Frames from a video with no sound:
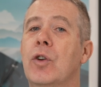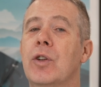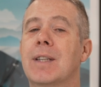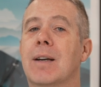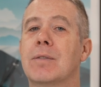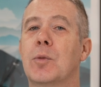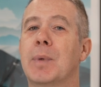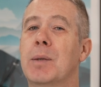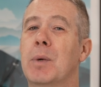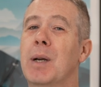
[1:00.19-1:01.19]
turns out to
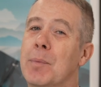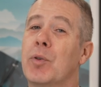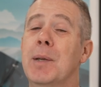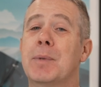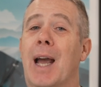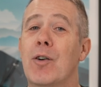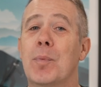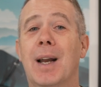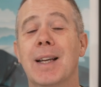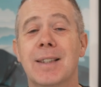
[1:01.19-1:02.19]
be a pretty
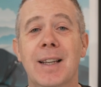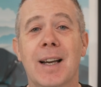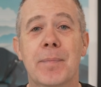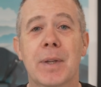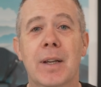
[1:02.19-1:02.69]
terrible idea.